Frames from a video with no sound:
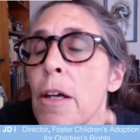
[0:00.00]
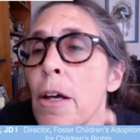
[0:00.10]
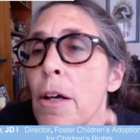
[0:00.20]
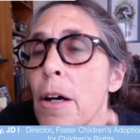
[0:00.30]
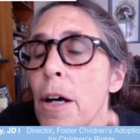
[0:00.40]

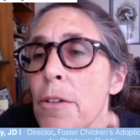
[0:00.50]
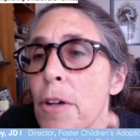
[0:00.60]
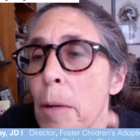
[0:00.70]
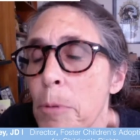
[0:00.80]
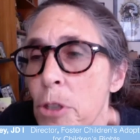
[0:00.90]

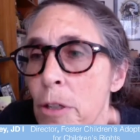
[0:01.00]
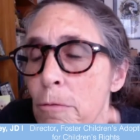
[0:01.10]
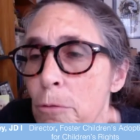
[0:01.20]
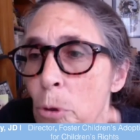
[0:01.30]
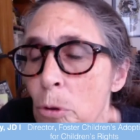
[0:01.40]
adoption
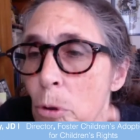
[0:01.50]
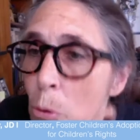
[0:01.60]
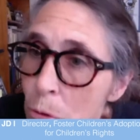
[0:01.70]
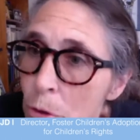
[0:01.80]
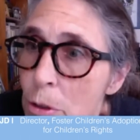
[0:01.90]
for
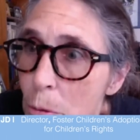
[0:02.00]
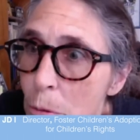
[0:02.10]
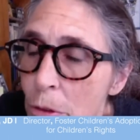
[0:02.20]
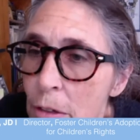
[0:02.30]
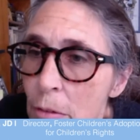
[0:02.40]
older youth
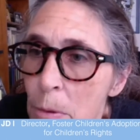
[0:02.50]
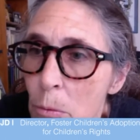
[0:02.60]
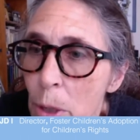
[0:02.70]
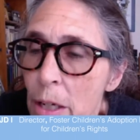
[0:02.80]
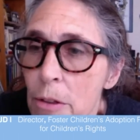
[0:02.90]
that have been
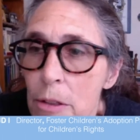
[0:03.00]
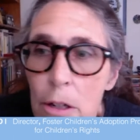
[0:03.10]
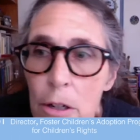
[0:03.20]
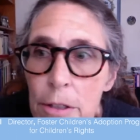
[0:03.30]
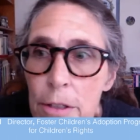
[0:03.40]
waiting the
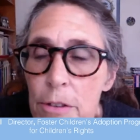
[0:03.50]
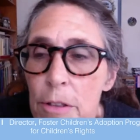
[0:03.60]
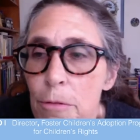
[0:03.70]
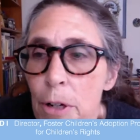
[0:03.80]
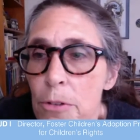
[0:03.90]
longest in
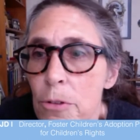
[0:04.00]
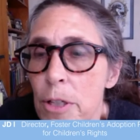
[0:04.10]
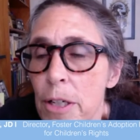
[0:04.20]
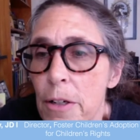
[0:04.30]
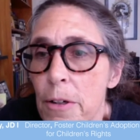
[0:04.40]
foster
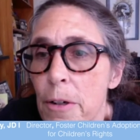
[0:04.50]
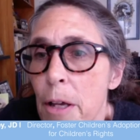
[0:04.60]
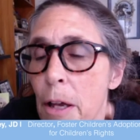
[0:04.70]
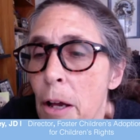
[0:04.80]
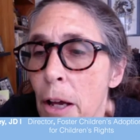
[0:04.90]
care
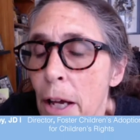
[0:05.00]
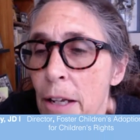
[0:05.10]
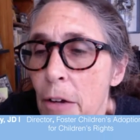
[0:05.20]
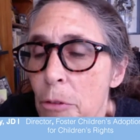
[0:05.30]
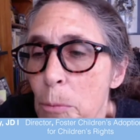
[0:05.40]
and
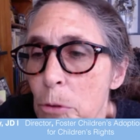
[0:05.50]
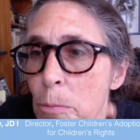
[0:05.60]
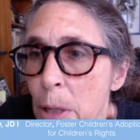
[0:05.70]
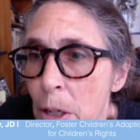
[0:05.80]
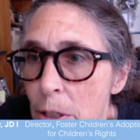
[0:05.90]
have the most
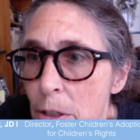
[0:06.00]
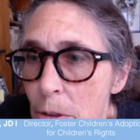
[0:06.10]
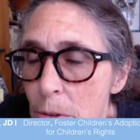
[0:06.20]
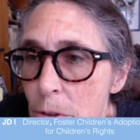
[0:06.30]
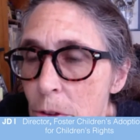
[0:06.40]

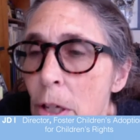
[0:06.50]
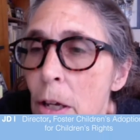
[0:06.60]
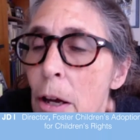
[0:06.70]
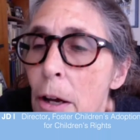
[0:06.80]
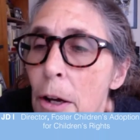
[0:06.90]
barriers.
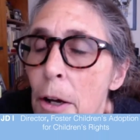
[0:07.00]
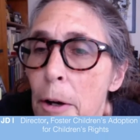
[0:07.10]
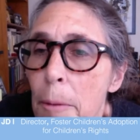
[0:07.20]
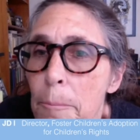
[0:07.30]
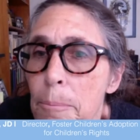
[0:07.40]

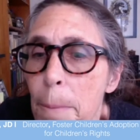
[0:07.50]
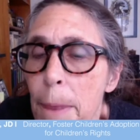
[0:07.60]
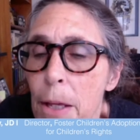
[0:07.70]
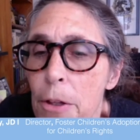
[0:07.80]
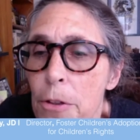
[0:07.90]

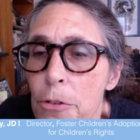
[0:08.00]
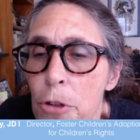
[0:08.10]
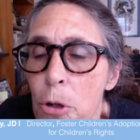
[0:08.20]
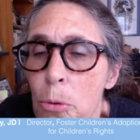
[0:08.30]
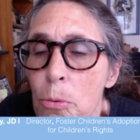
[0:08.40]

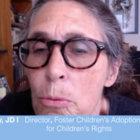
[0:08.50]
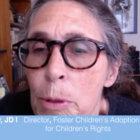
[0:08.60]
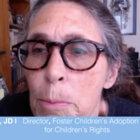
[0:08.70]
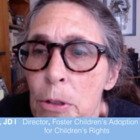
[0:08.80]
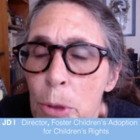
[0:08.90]
So we've
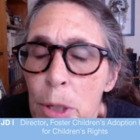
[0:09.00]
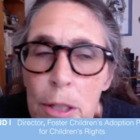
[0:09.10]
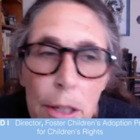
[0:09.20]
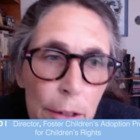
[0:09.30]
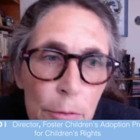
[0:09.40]
been doing a
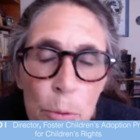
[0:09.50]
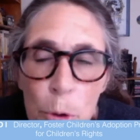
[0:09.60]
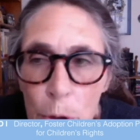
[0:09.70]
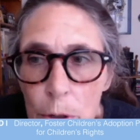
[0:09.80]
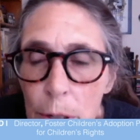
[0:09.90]
lot of
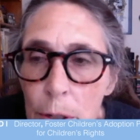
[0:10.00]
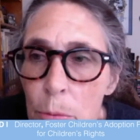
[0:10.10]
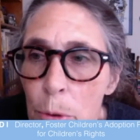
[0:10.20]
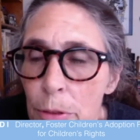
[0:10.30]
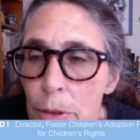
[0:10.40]
work
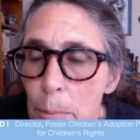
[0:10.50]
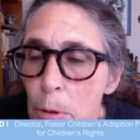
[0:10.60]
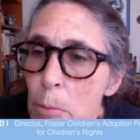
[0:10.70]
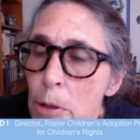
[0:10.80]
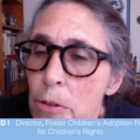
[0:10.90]
with that
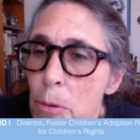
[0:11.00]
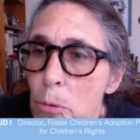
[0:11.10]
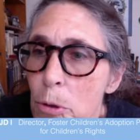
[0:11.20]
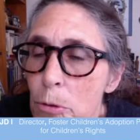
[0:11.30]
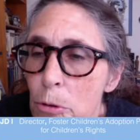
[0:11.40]
permanency
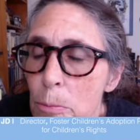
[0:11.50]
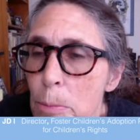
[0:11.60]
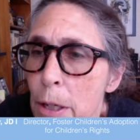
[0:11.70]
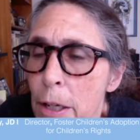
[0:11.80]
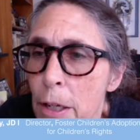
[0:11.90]
work group
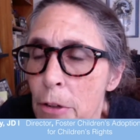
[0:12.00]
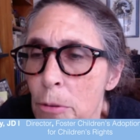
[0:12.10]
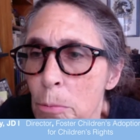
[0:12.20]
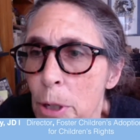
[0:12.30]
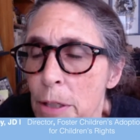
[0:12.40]
to
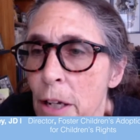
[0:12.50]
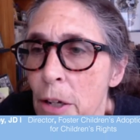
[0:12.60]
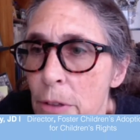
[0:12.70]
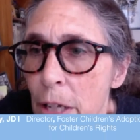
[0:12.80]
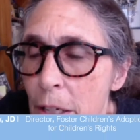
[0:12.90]
break down
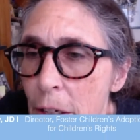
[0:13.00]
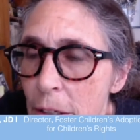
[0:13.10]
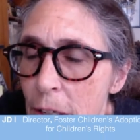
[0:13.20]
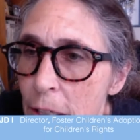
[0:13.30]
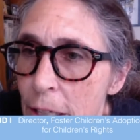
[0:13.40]
data in
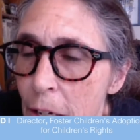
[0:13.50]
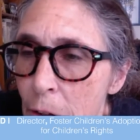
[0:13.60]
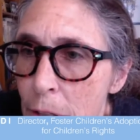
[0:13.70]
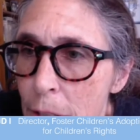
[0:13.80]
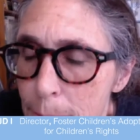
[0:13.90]
LA County